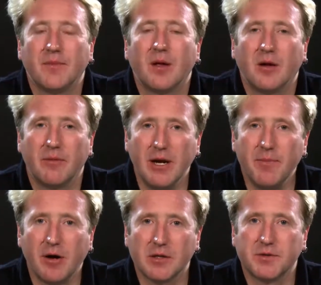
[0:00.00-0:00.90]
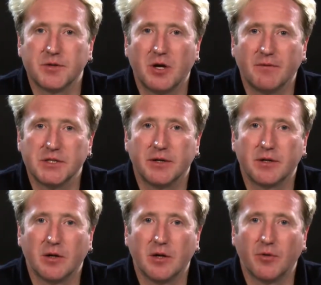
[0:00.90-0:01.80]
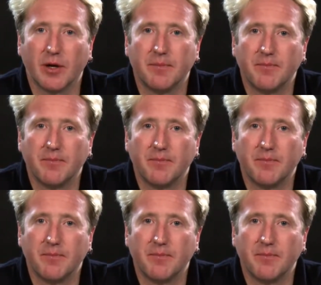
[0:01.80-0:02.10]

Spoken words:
Like many parts of the Java Standard Library,